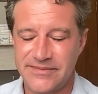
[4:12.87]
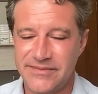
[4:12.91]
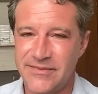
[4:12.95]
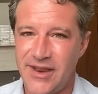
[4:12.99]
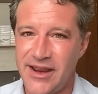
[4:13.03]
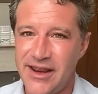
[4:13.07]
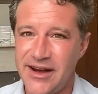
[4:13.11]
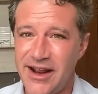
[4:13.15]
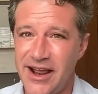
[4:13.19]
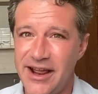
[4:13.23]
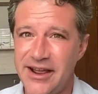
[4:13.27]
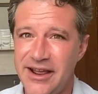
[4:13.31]

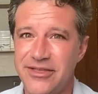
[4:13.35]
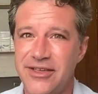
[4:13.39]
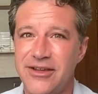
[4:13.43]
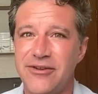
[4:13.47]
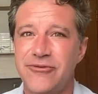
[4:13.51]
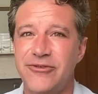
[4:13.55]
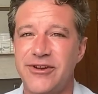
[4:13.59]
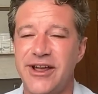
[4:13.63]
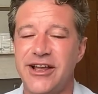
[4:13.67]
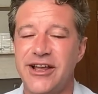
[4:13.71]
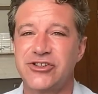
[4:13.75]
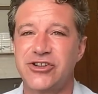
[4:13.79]
And I think
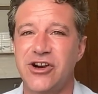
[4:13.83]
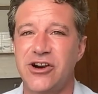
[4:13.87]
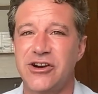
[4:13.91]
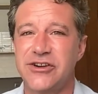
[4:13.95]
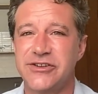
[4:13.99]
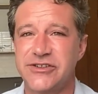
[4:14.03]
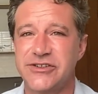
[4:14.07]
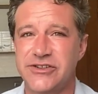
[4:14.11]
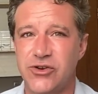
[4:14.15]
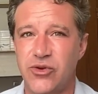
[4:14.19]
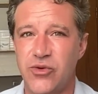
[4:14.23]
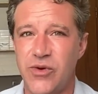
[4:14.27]
flashcards
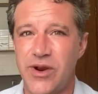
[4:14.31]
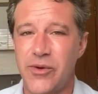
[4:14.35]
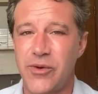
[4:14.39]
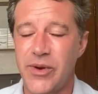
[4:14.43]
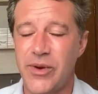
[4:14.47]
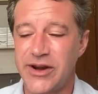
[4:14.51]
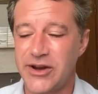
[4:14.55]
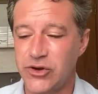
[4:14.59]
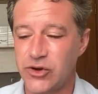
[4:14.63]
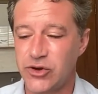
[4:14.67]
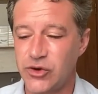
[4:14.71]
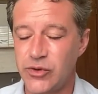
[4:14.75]
is a great way
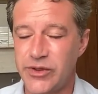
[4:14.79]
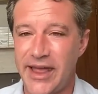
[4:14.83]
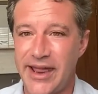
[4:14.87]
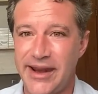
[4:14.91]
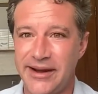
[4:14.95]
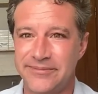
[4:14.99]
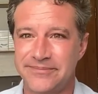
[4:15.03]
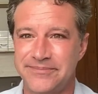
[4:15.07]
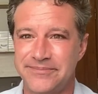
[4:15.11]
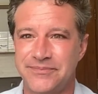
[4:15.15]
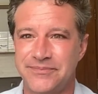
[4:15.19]
to do that.